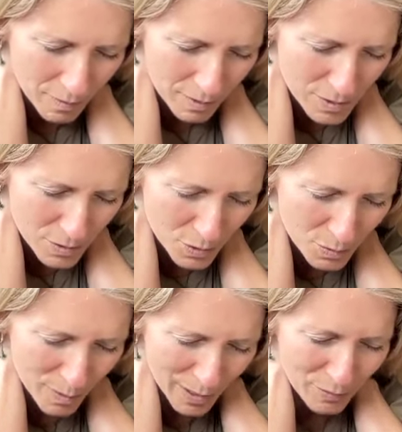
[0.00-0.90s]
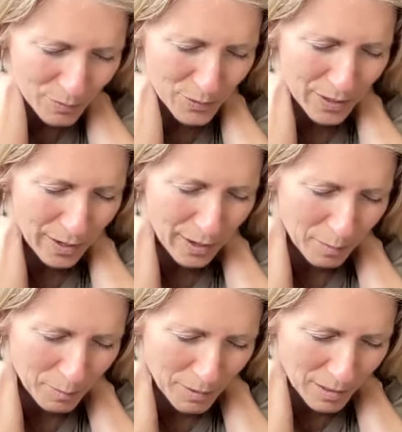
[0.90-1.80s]
So you might feel that
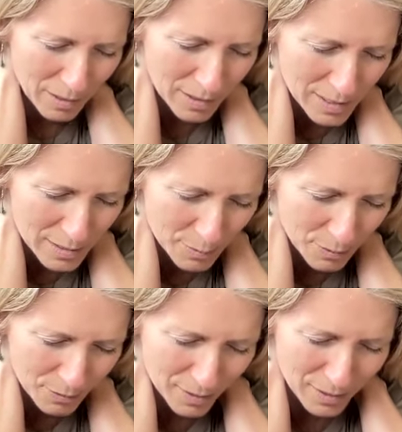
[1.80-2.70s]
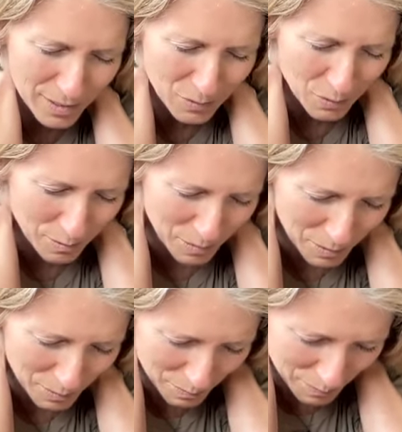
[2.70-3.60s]
happening. That's perfectly normal